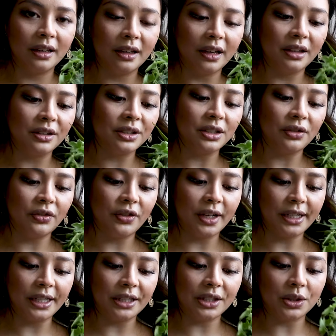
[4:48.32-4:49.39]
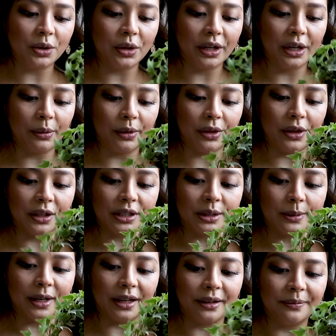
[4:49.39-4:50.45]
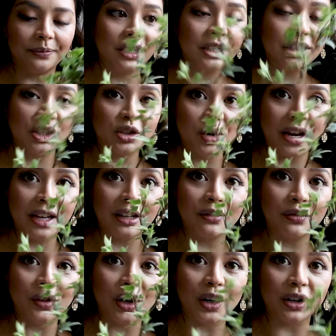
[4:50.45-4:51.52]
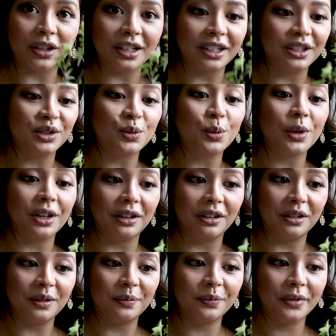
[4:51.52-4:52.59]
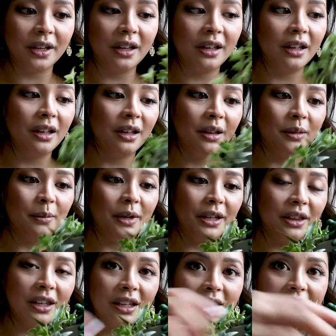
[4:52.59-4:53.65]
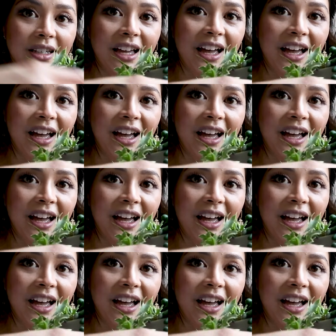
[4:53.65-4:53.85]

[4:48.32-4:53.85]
And there's a funny story with this one. This strand of fern is real, but these